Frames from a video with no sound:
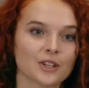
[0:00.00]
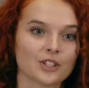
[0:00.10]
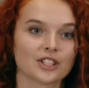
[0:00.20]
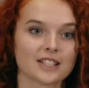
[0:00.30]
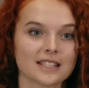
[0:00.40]

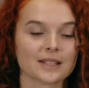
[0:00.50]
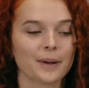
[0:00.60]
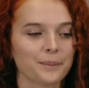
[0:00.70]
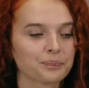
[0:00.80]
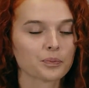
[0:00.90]
it also
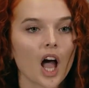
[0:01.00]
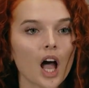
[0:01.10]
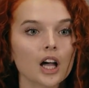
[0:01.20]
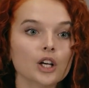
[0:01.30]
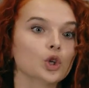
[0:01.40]
exposes
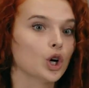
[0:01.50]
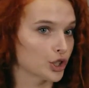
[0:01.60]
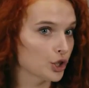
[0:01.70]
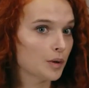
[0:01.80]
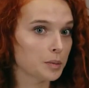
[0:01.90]
much about
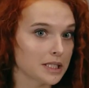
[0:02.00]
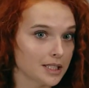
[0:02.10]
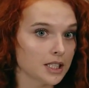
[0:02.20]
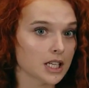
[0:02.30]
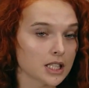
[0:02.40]
our
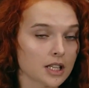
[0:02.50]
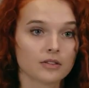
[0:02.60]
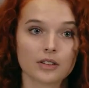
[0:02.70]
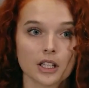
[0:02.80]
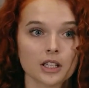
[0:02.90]
interests,
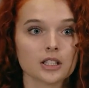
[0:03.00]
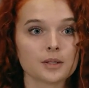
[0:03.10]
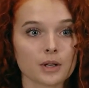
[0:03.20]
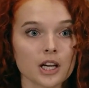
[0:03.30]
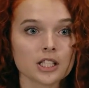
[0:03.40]
likes,
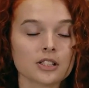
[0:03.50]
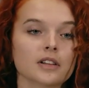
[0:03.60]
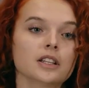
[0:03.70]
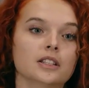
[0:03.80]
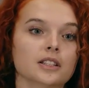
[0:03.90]
and even
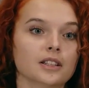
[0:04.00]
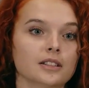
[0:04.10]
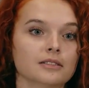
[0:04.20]
dislikes.